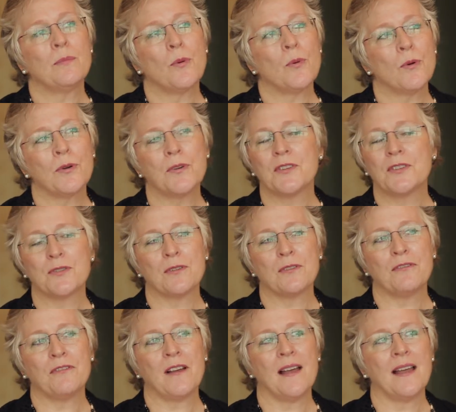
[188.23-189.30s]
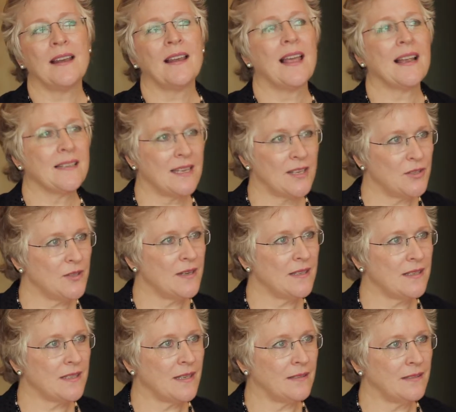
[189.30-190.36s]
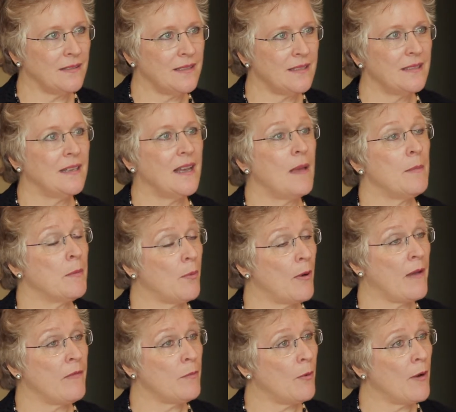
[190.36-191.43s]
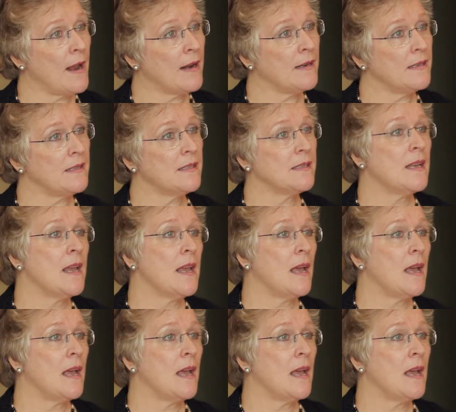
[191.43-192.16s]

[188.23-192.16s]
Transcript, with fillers: board certified lactation consultant. I'm in private practice.